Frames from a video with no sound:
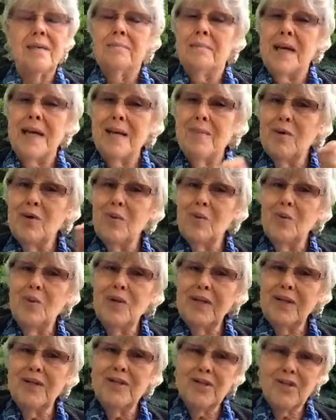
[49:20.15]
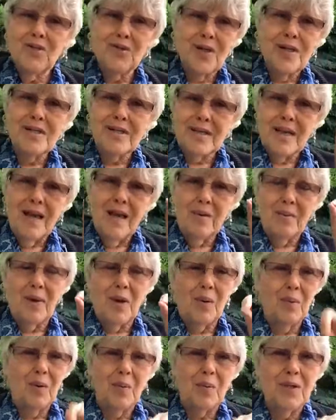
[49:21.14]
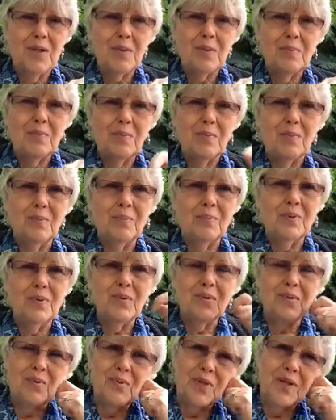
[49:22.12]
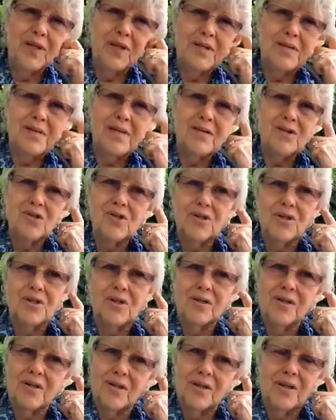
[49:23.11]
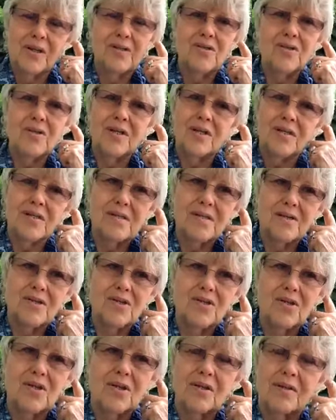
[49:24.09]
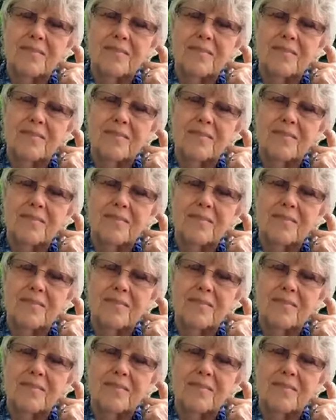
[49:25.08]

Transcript: Maybe you're really stressed out about what we put through the ascension into the ascension,